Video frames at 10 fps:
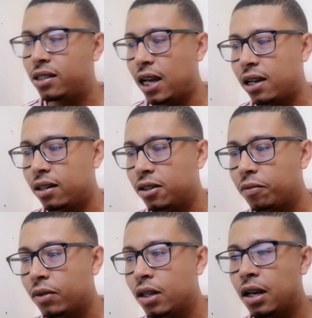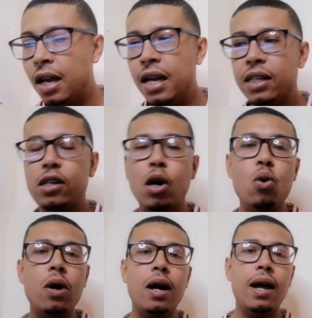the second.
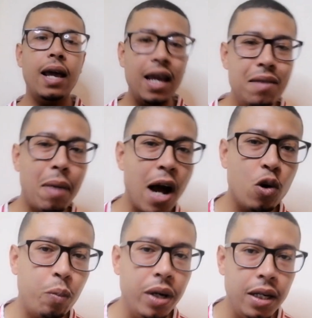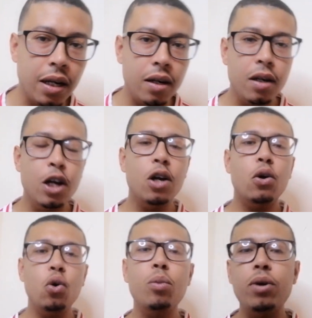So, in my opinion,
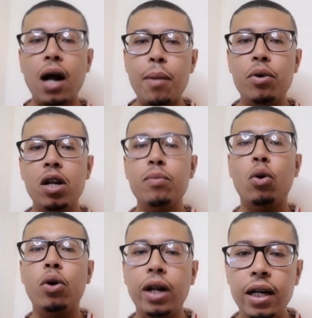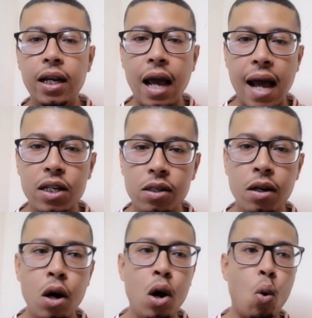Ruben Amorim already
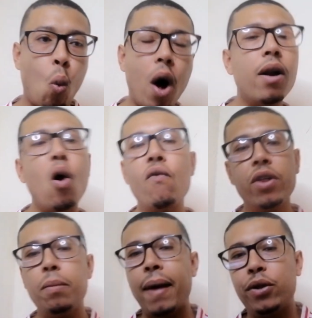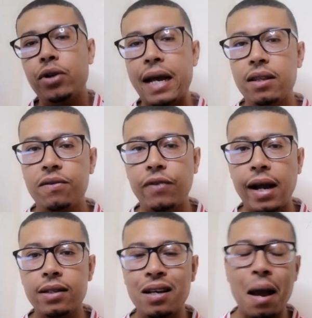has won over the Man United
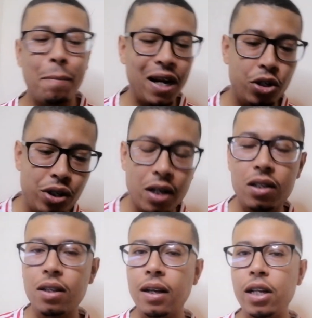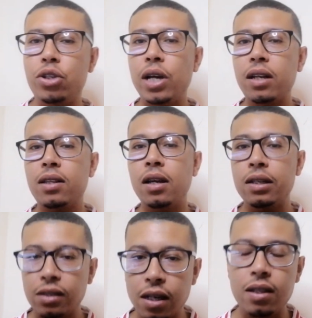fans by just
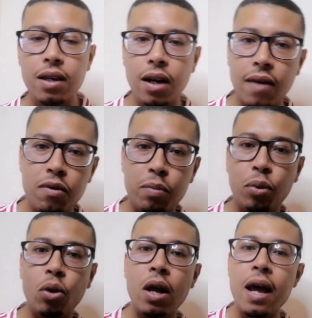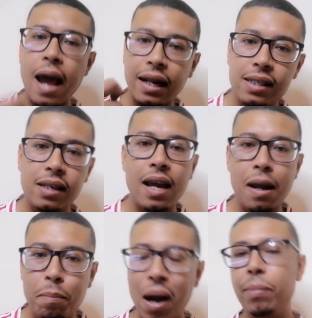rejecting City and Liverpool and
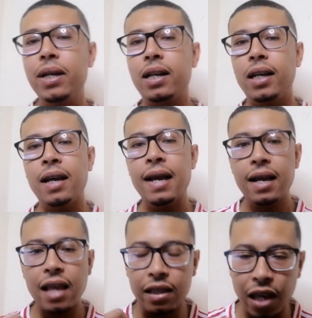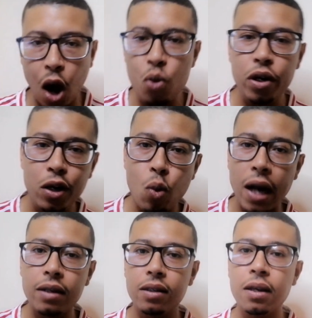saying publicly that he only
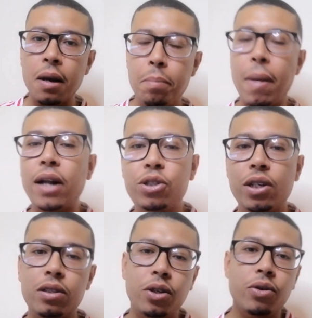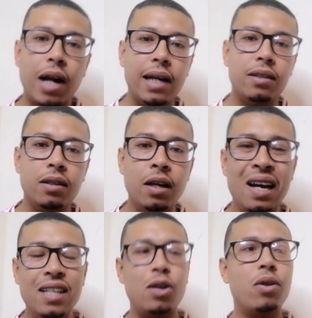wanted Manchester United.
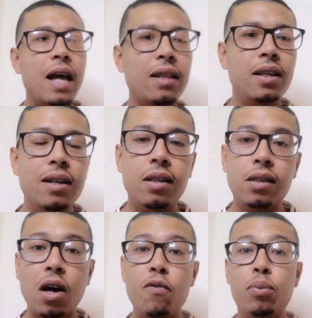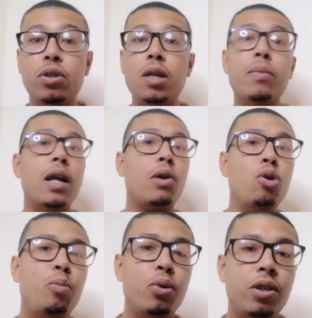So that in itself puts him in a
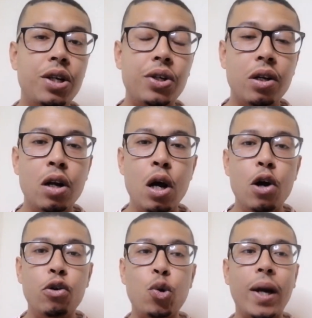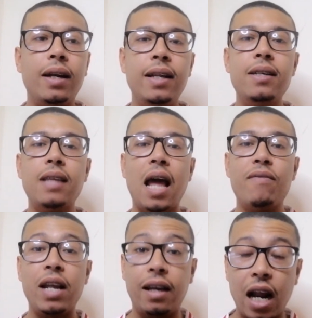good position to at least
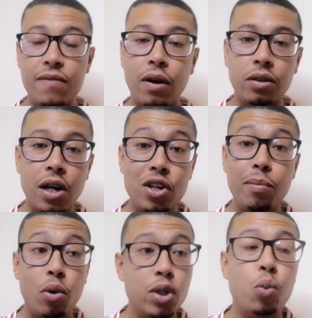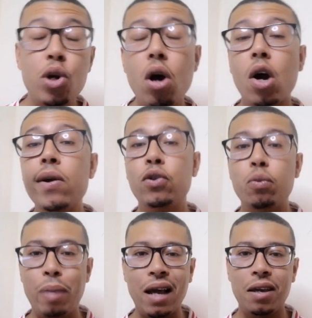have a great foundation, because we are going
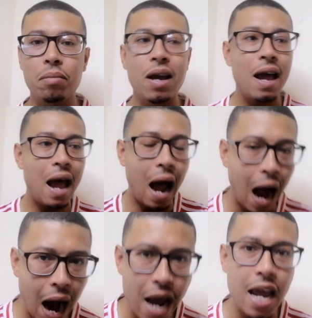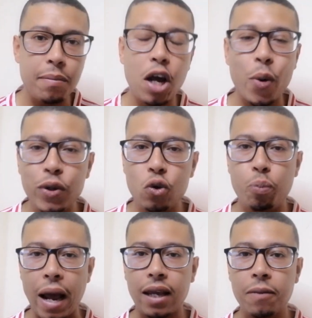to back him. I am going
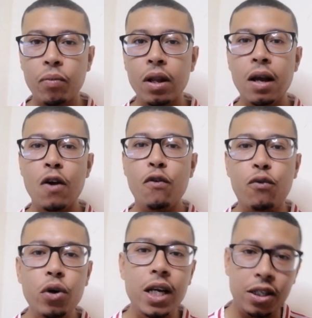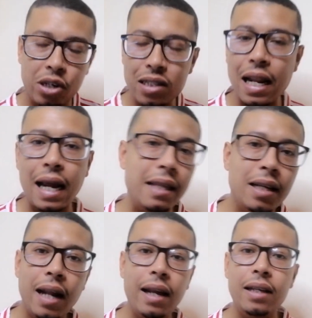to back him fully, just like I
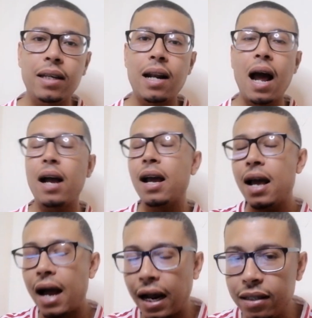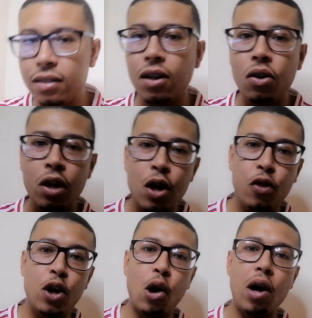did Erik ten Hag, until
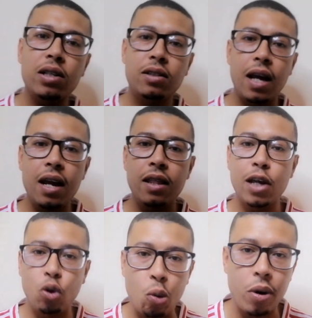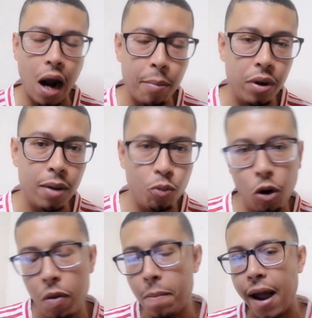the last day that Ruben Amorim
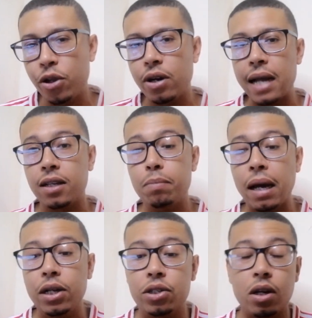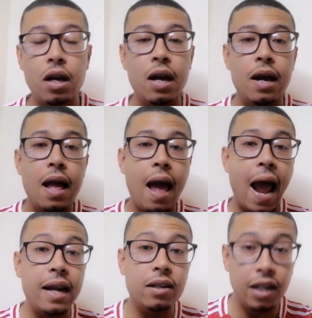will be Man United manager.
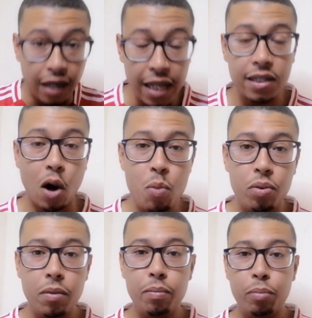And let's hope,